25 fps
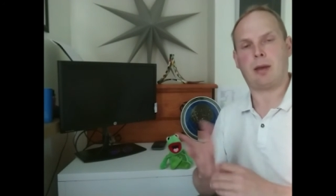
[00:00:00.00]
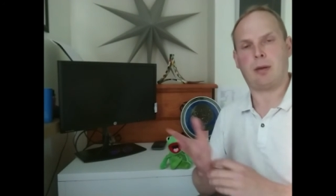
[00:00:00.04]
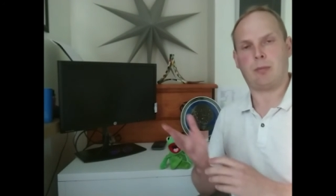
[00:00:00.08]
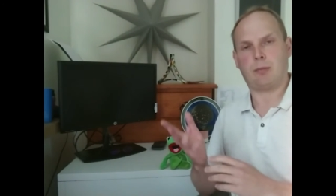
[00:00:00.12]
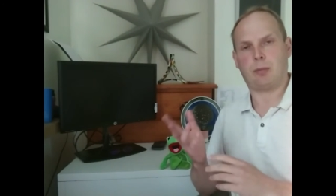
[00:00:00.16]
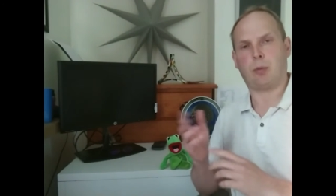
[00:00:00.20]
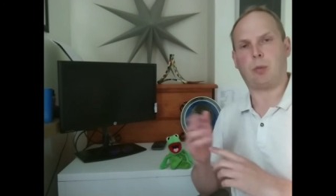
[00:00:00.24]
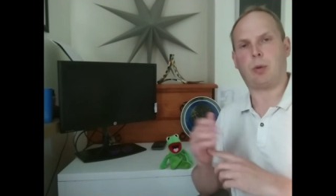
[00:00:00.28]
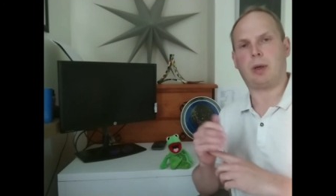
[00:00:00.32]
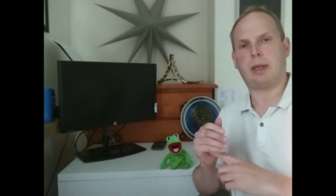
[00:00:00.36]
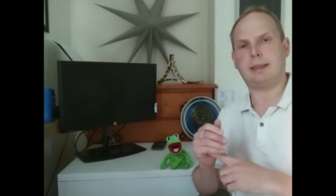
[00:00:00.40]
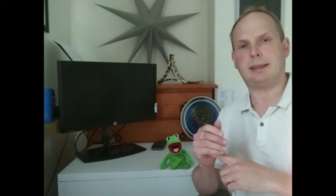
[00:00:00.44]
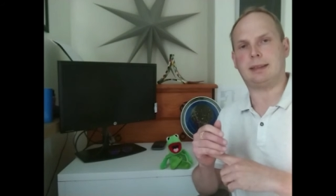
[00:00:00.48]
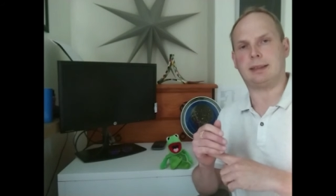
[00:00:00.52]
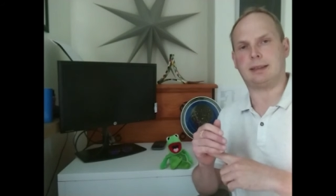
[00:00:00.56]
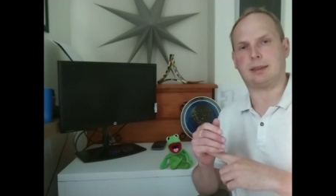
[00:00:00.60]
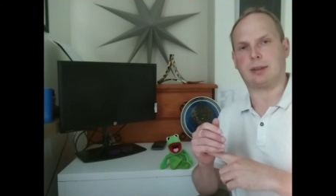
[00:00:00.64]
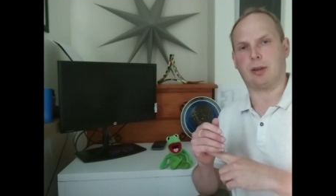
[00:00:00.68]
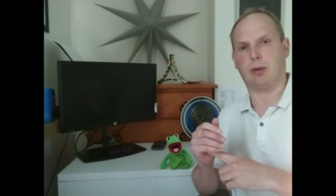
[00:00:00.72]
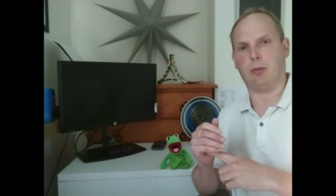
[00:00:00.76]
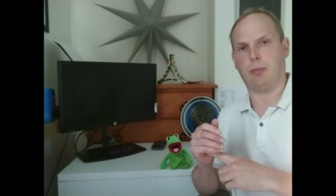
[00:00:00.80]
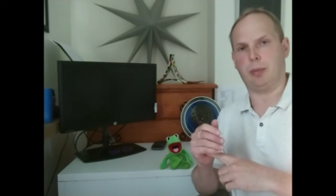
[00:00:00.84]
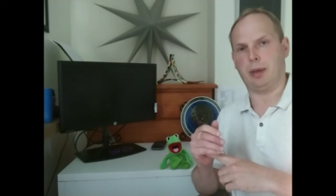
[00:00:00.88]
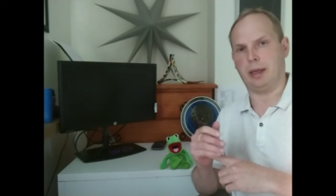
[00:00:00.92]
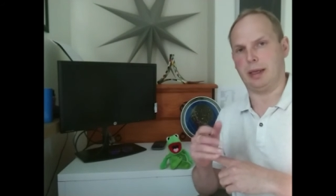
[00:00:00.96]
But why is it
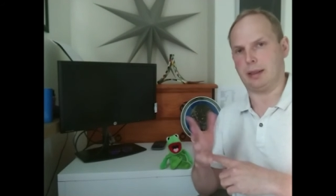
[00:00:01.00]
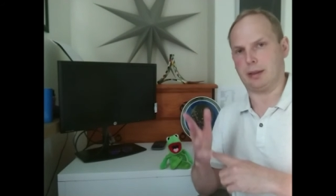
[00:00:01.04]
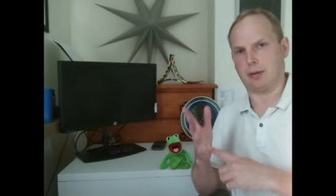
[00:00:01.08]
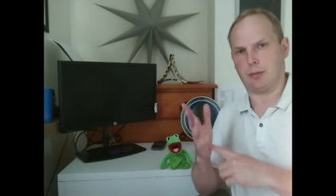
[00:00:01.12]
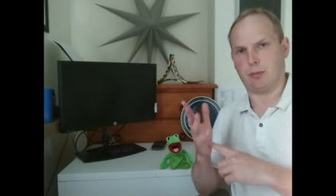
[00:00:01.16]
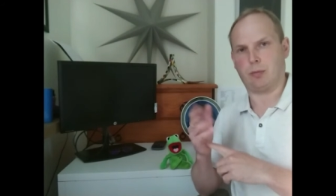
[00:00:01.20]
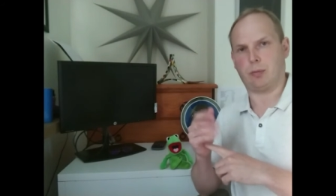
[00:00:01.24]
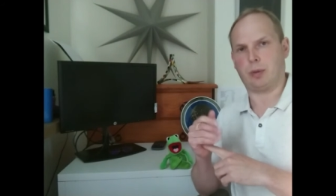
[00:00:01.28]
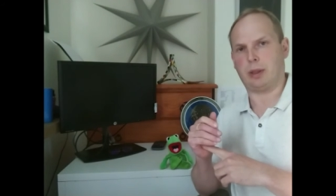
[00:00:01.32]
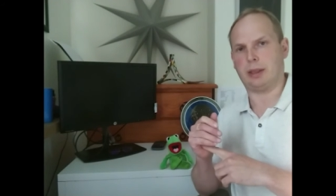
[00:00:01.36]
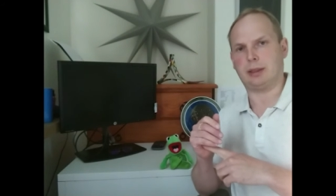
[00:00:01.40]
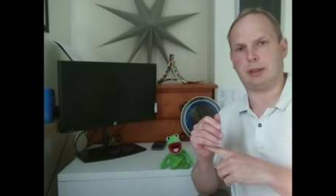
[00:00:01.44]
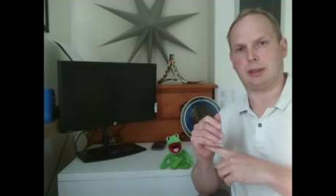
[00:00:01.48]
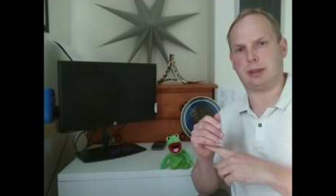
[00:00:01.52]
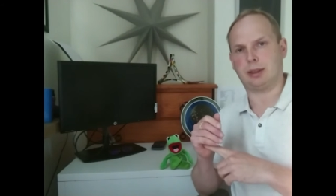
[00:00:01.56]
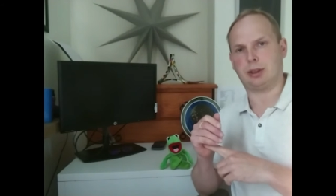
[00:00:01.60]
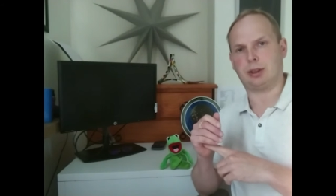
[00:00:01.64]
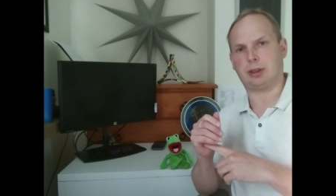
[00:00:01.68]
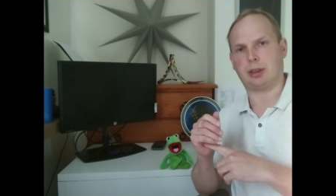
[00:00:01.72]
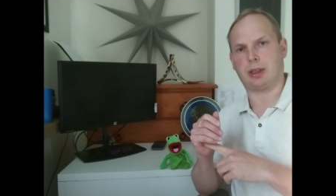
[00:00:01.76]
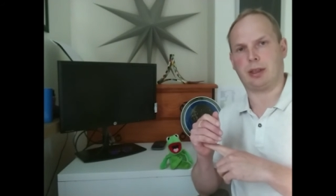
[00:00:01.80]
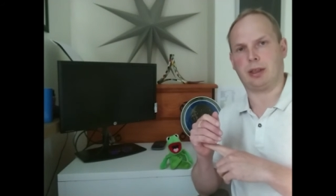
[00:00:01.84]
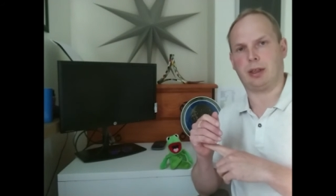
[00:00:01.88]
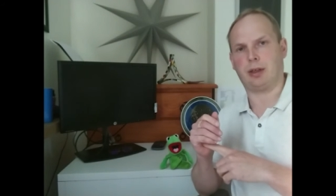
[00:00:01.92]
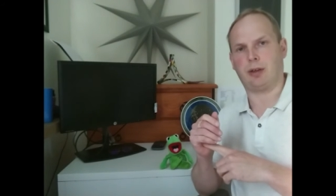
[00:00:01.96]
so big, and why does it
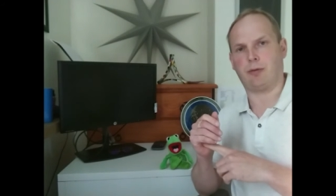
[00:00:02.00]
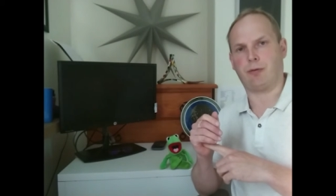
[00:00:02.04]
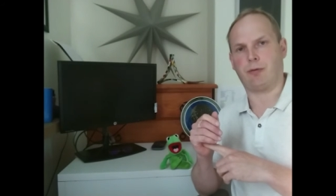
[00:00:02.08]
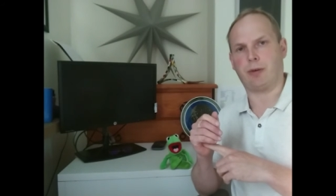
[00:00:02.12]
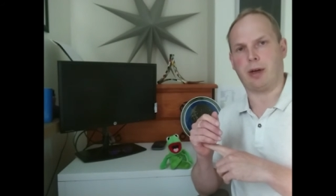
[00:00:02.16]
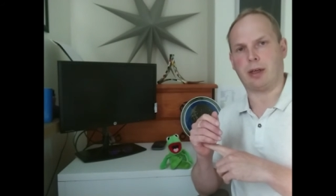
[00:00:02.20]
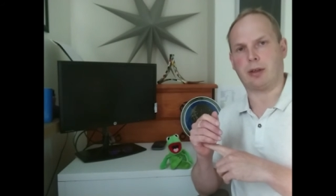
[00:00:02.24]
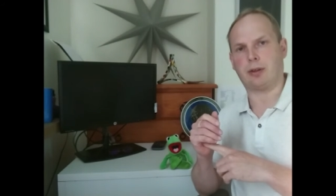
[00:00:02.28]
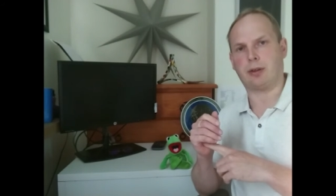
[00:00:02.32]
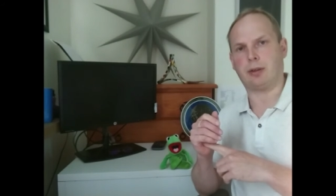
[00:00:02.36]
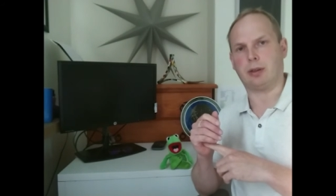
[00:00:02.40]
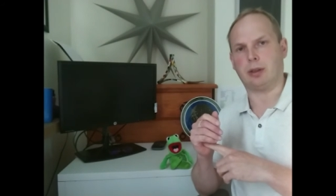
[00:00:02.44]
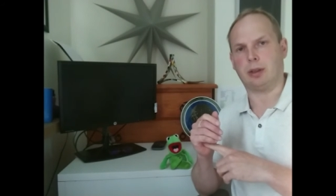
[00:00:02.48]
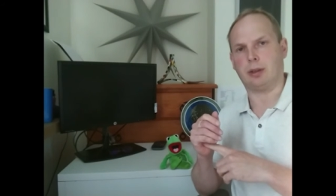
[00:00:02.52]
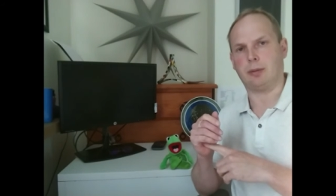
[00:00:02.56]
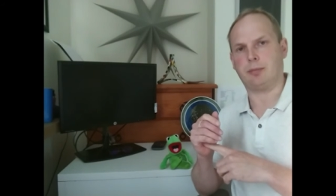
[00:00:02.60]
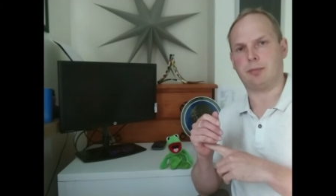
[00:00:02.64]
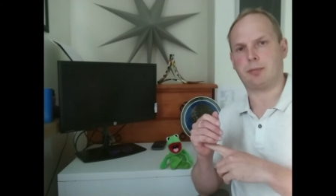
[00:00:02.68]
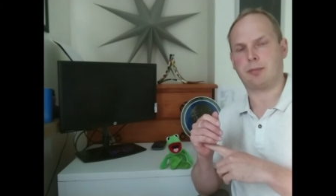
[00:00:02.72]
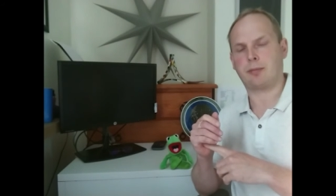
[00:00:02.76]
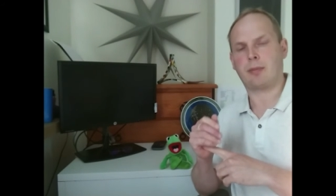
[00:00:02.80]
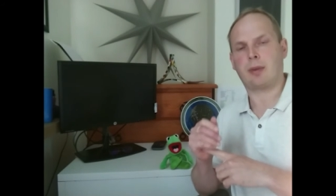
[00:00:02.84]
shine in a red colour?